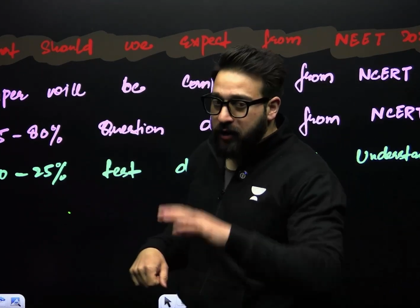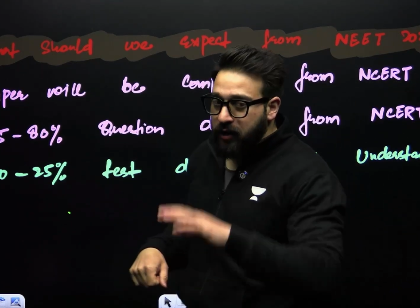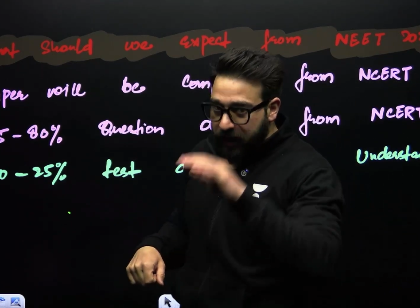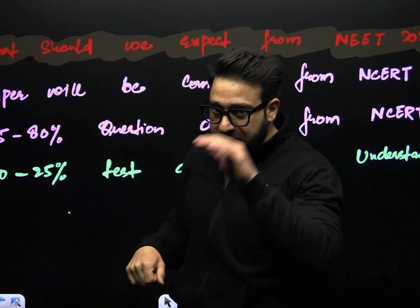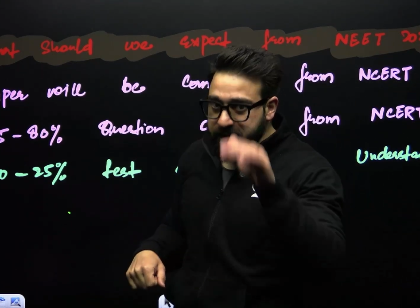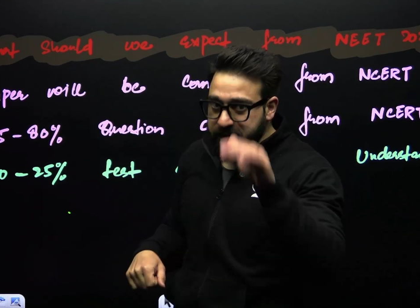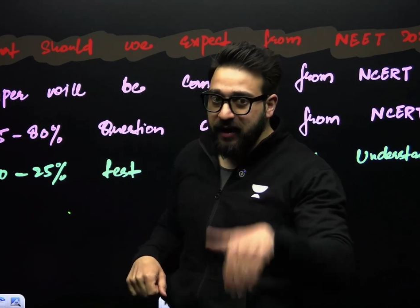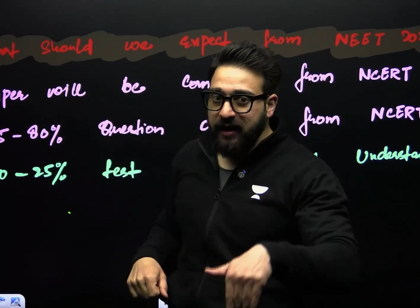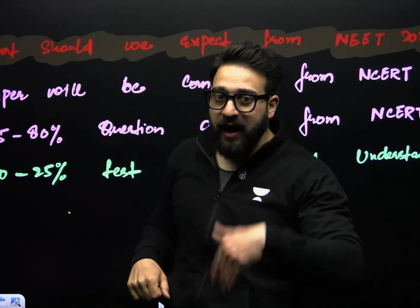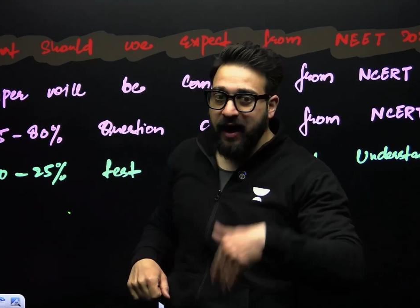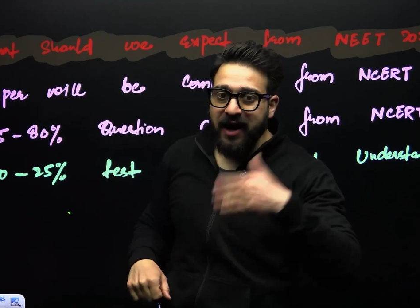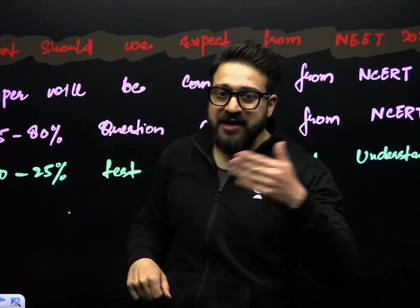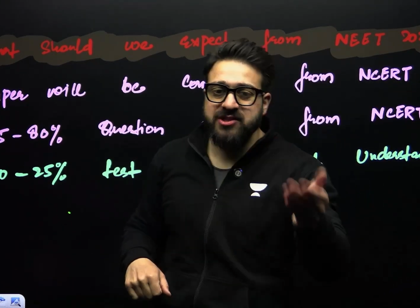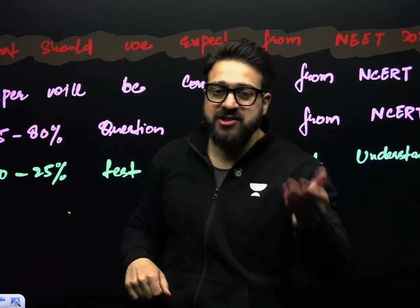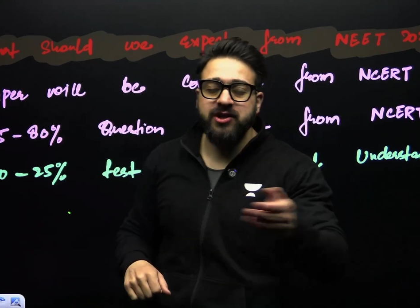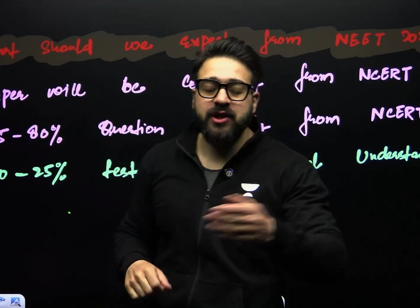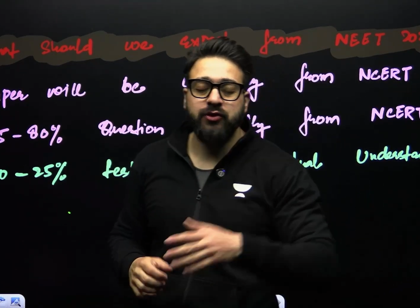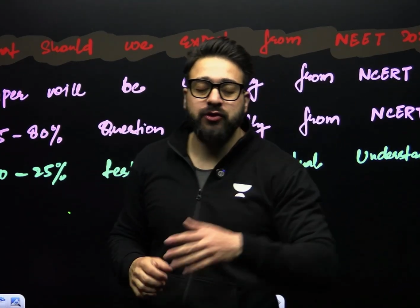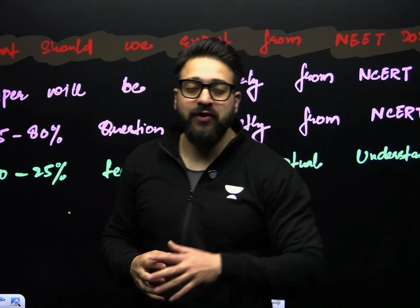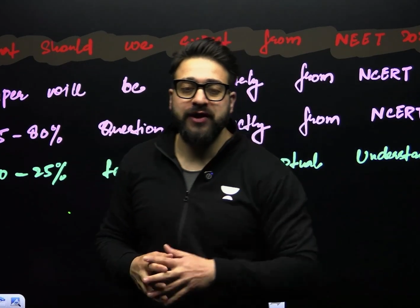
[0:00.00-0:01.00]
the last year
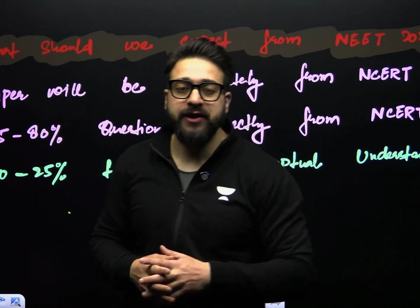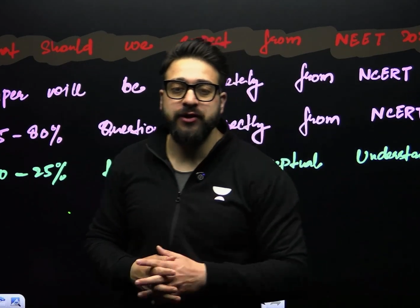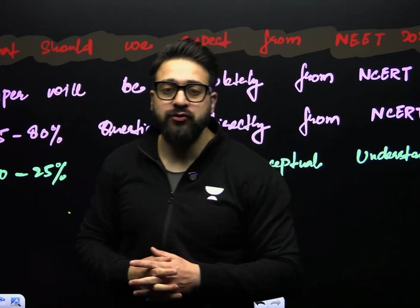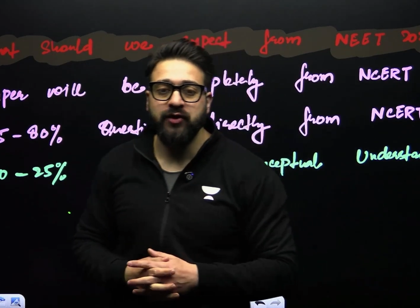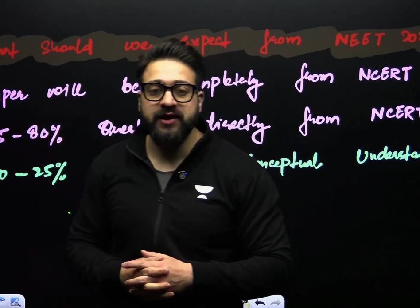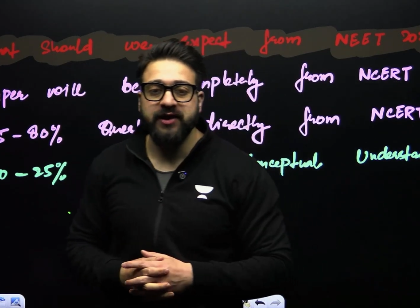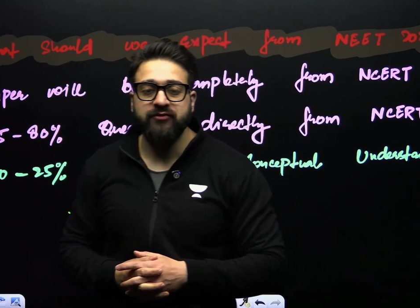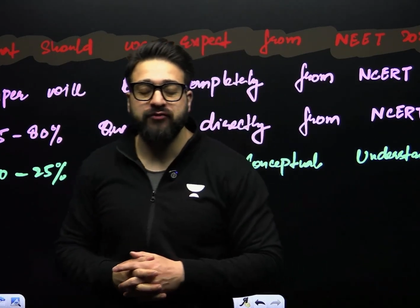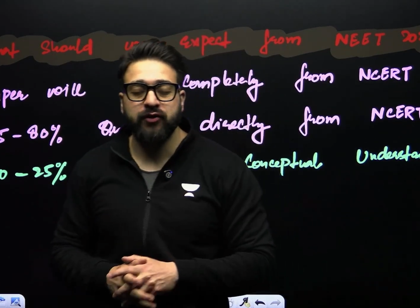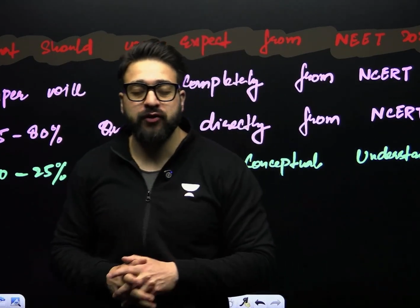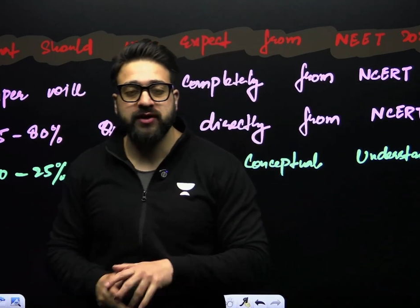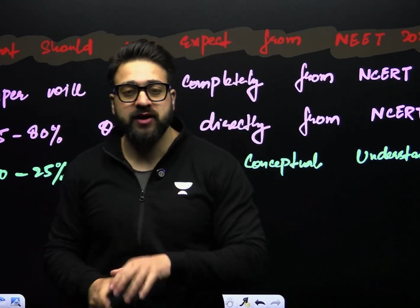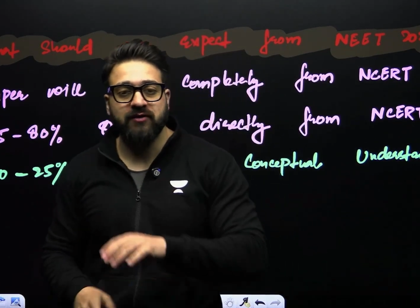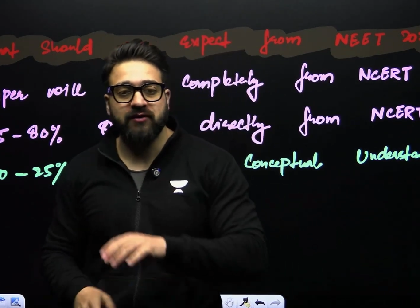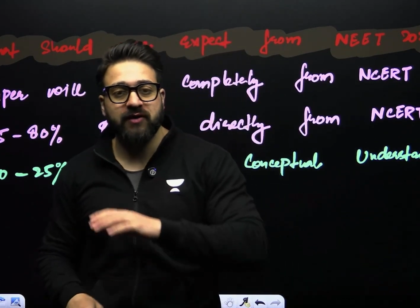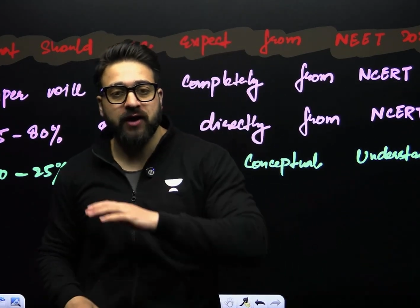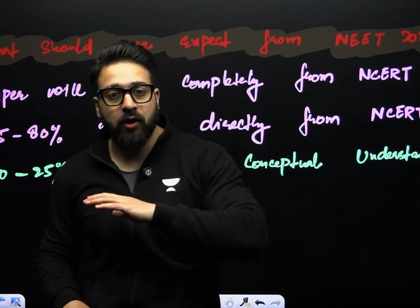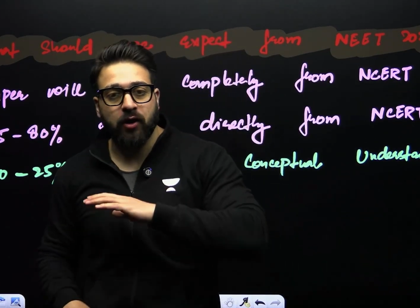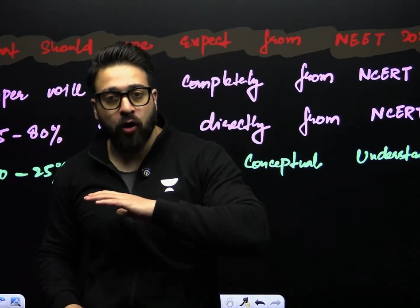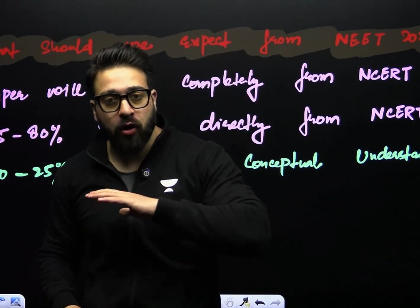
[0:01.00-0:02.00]
2024, there were a
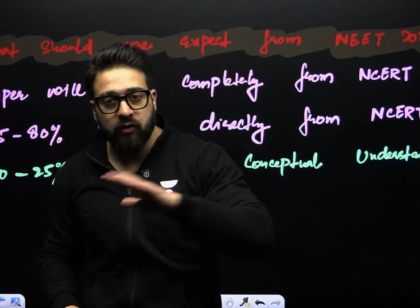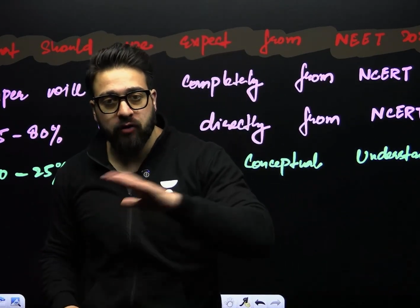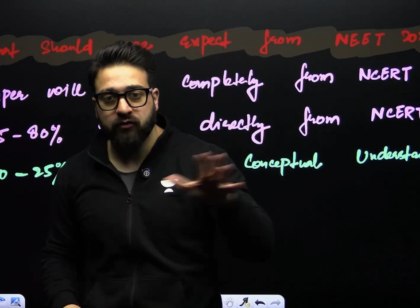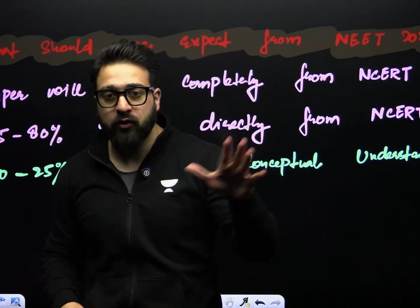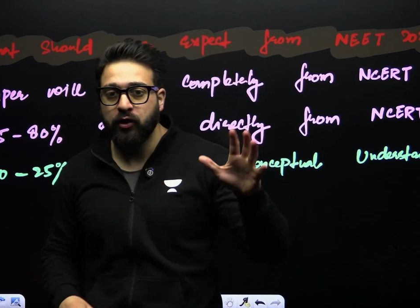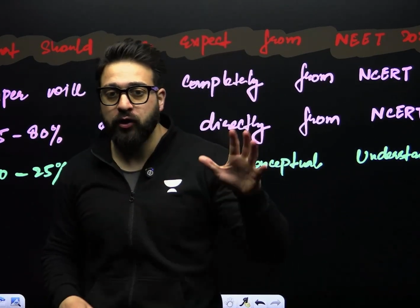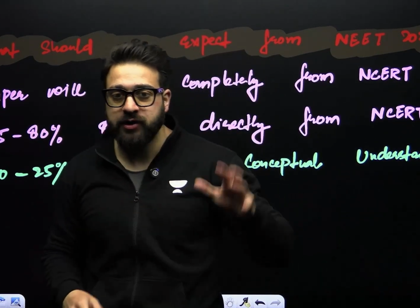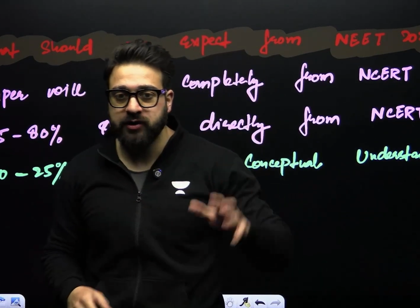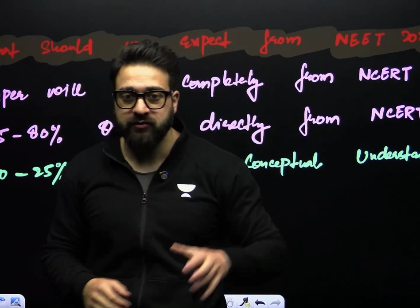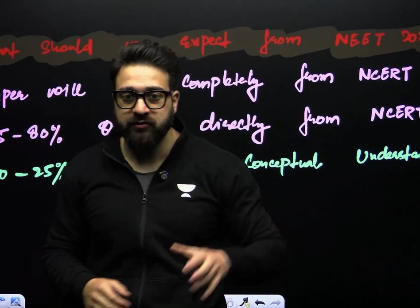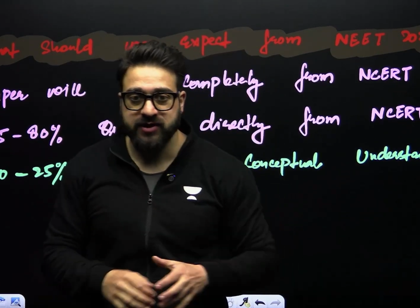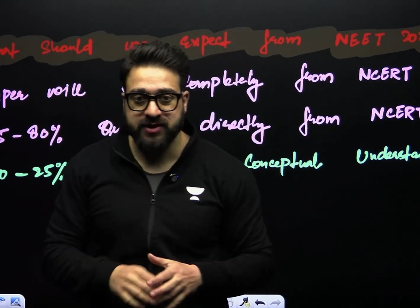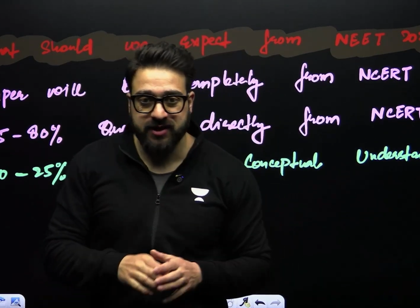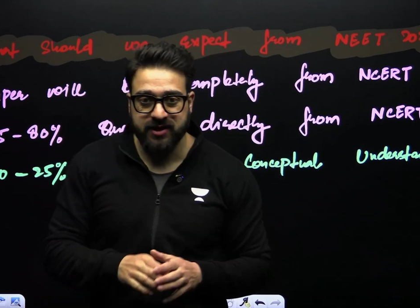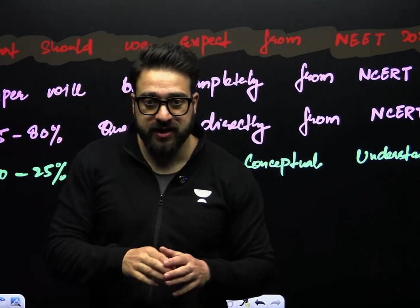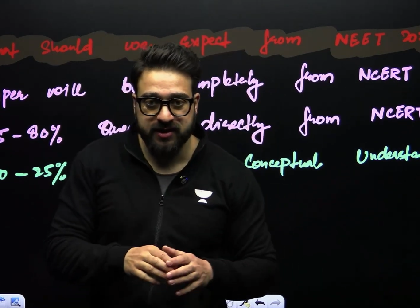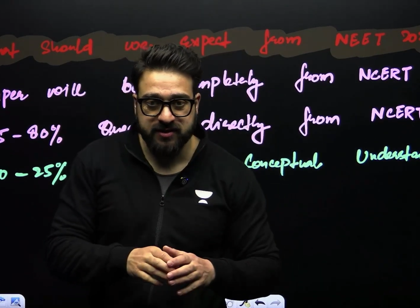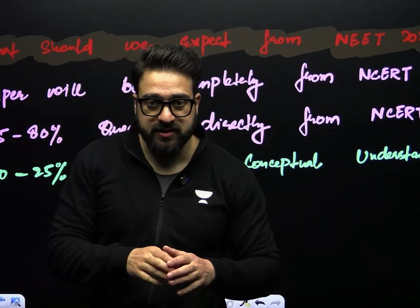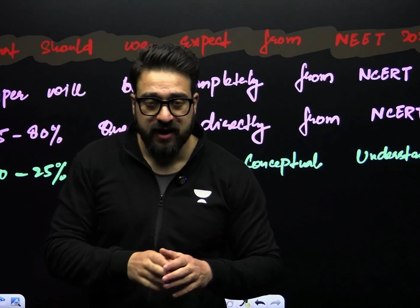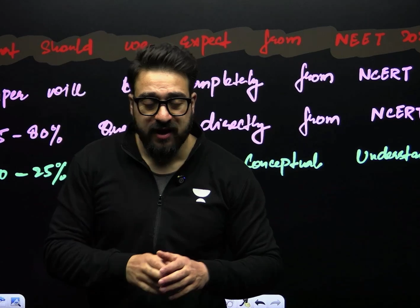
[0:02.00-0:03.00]
lot of controversies
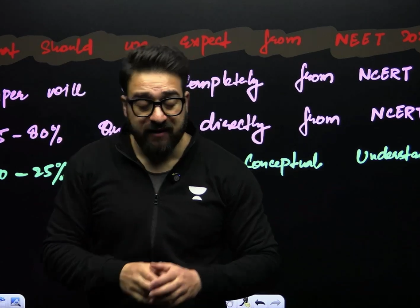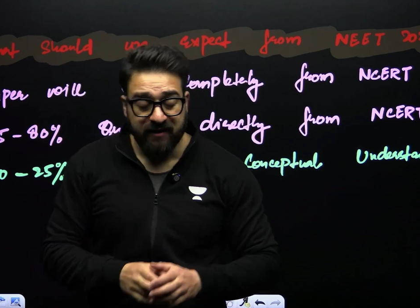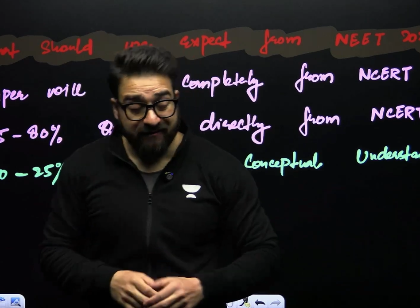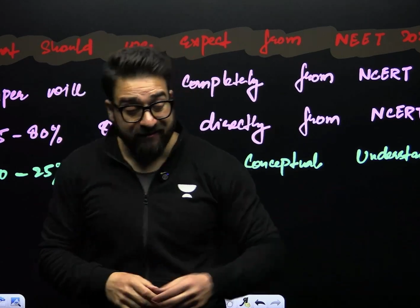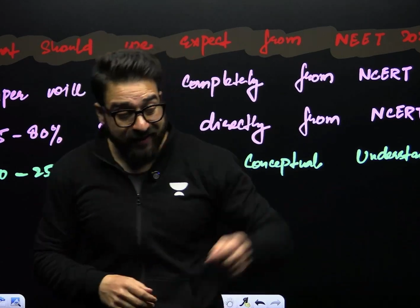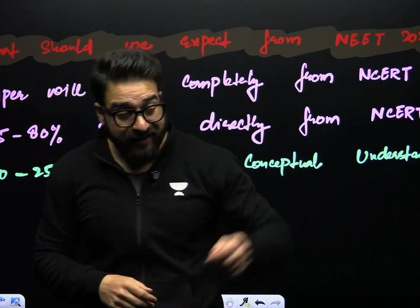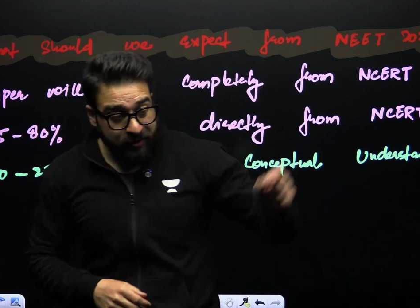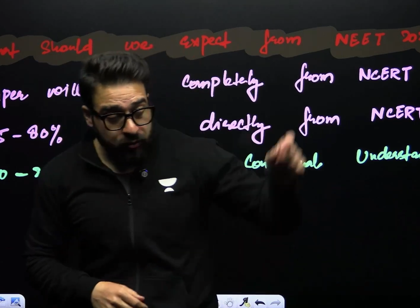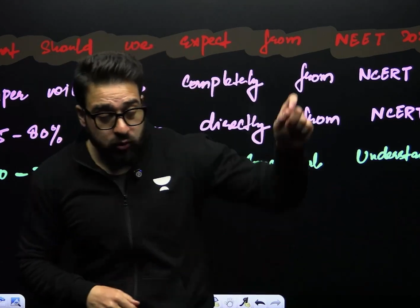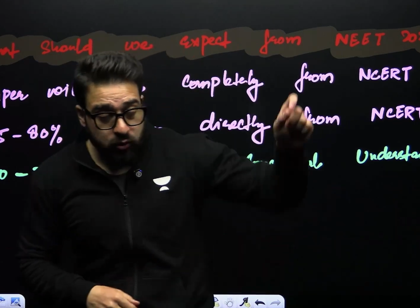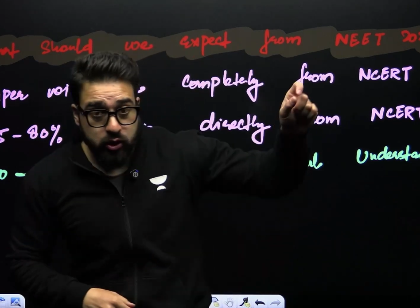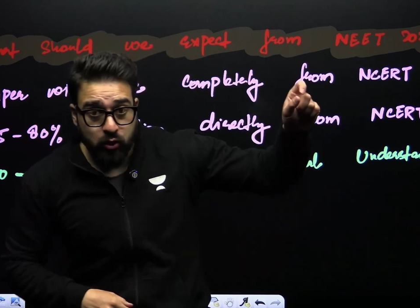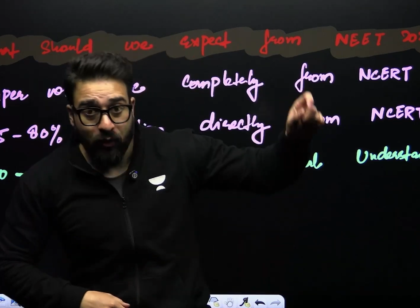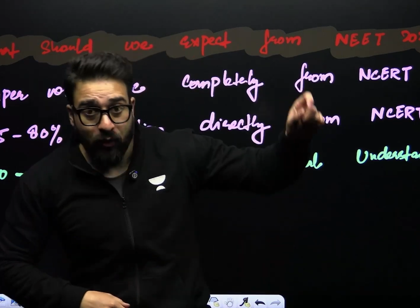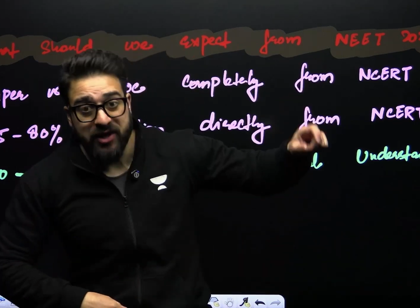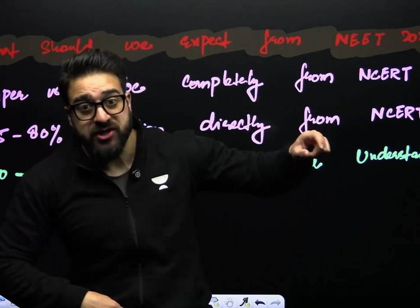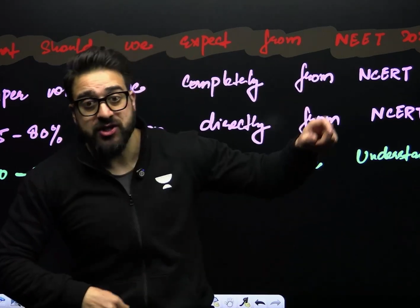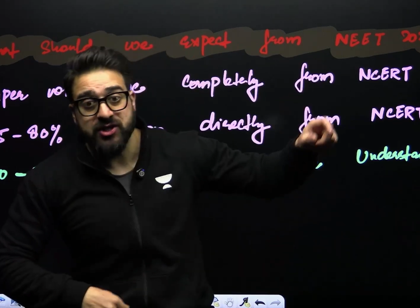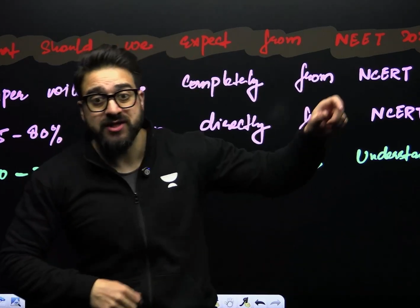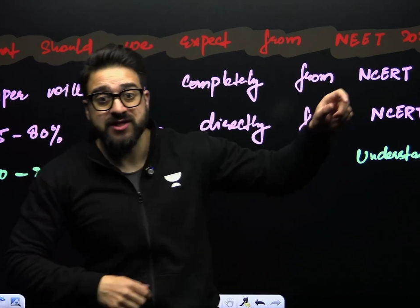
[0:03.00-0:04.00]
when those
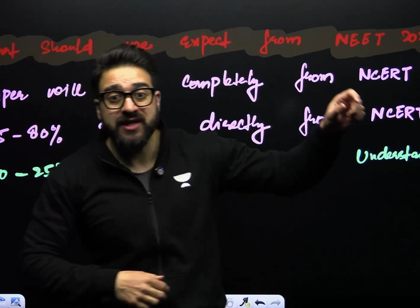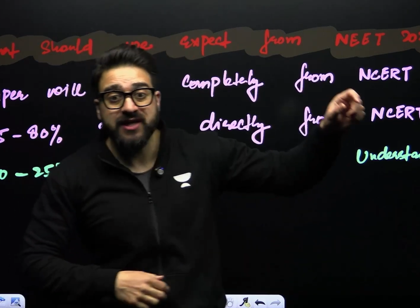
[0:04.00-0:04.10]
questions came